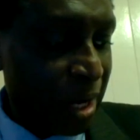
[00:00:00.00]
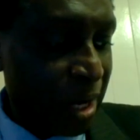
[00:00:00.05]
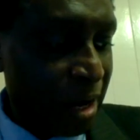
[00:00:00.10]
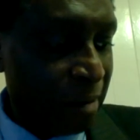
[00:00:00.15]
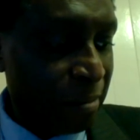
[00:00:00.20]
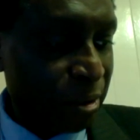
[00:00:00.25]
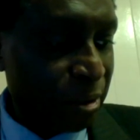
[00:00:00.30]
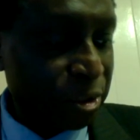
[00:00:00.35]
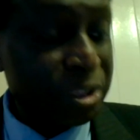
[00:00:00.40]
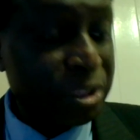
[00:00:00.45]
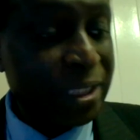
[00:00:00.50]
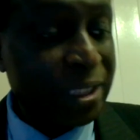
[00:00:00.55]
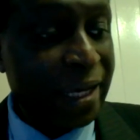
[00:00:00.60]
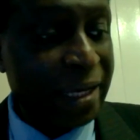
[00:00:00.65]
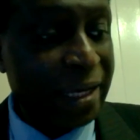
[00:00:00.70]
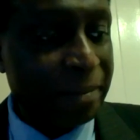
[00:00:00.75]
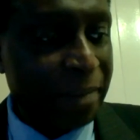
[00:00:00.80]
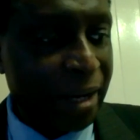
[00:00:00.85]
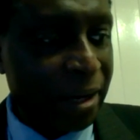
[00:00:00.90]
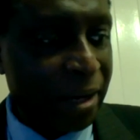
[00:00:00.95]
much
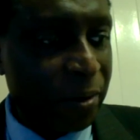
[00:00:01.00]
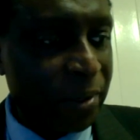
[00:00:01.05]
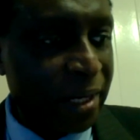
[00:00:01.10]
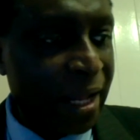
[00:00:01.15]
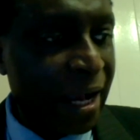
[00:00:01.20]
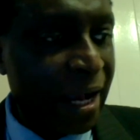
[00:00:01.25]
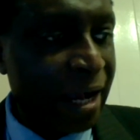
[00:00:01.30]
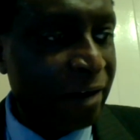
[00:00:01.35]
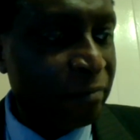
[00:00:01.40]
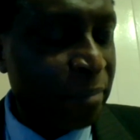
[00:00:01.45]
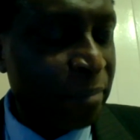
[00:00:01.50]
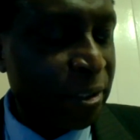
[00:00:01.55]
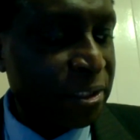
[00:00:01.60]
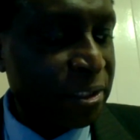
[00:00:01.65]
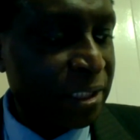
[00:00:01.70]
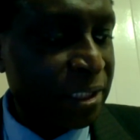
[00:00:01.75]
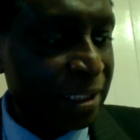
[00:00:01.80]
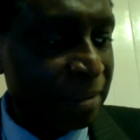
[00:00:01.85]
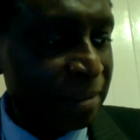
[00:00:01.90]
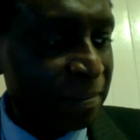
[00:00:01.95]
time I will have, but
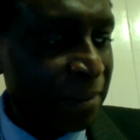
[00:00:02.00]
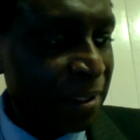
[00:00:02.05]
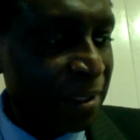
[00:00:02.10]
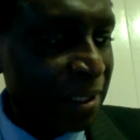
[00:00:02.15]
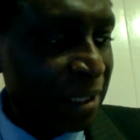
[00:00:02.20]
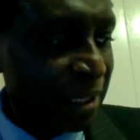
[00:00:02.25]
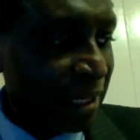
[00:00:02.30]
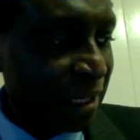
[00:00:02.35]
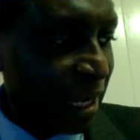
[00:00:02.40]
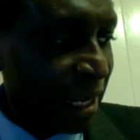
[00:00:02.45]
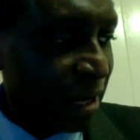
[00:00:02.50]
I'll